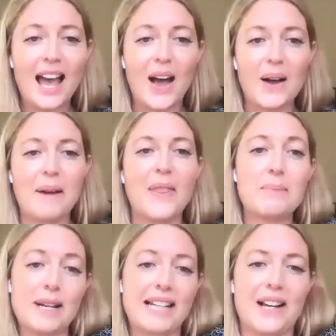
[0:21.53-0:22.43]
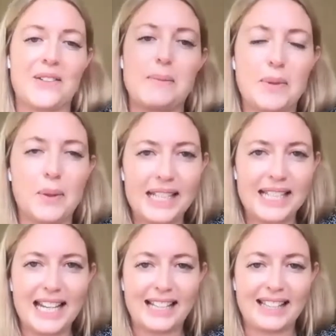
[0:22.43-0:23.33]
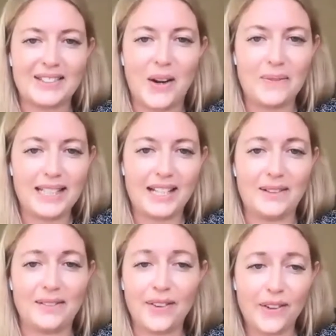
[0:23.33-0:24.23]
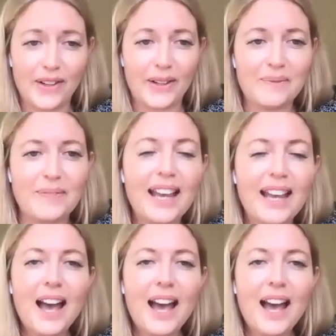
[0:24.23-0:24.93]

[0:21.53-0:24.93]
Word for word: um, and the breakout groups where we can take this conversation further.